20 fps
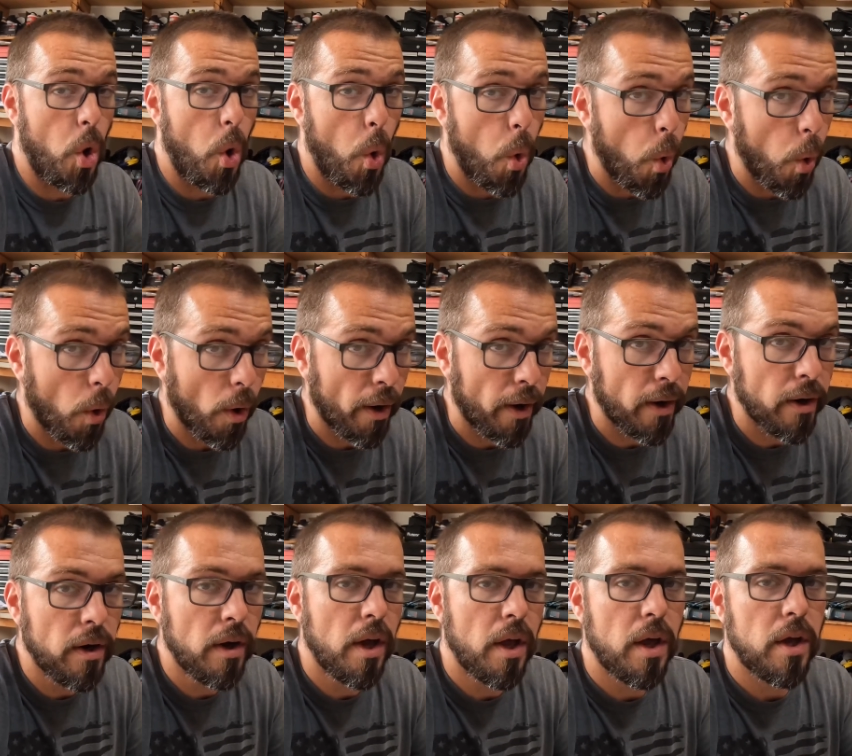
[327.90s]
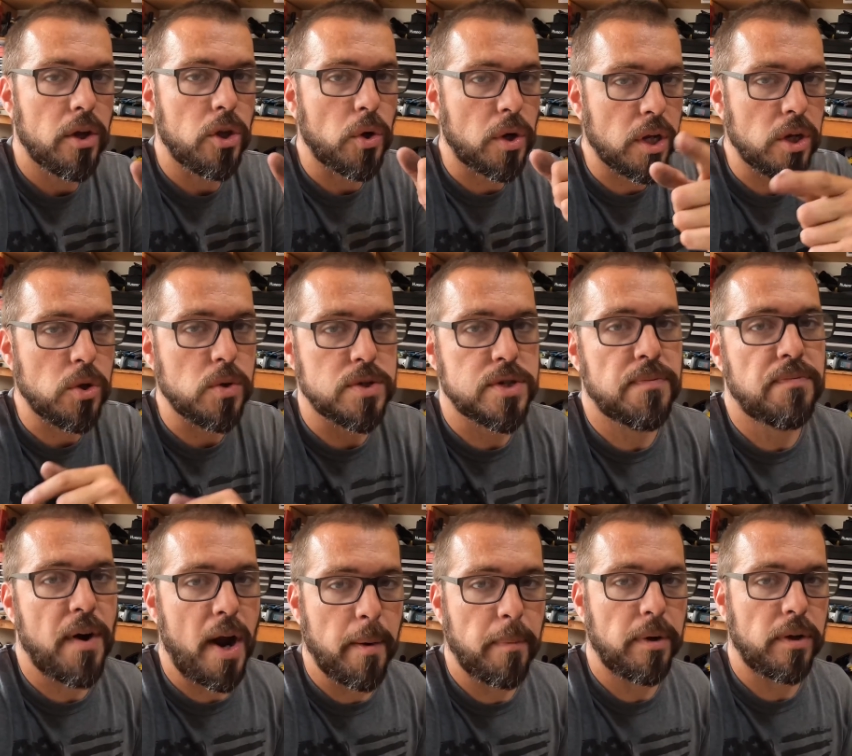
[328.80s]
or you can use a
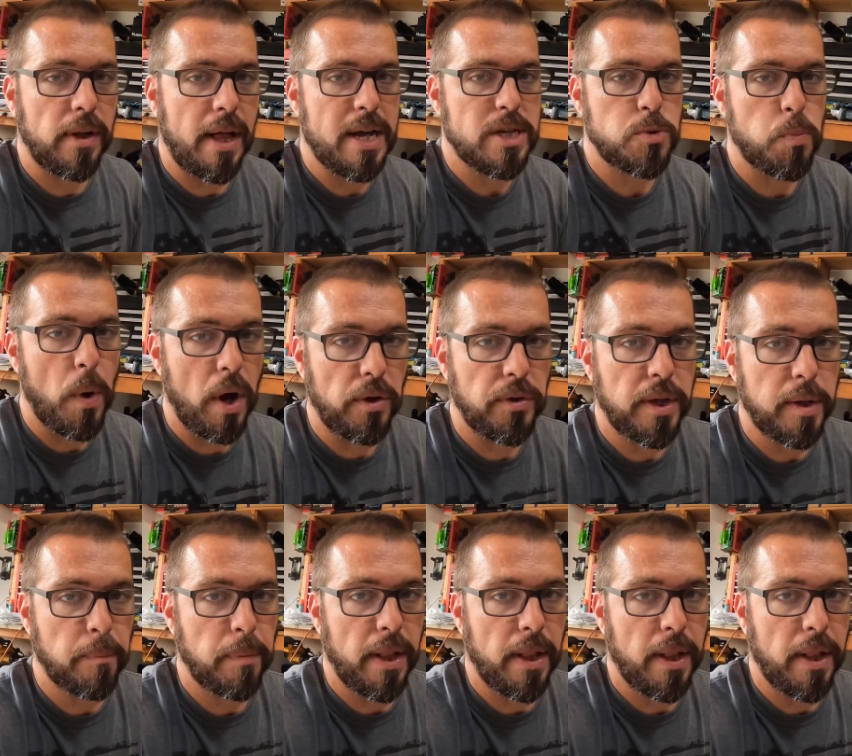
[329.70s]
fiberglass welding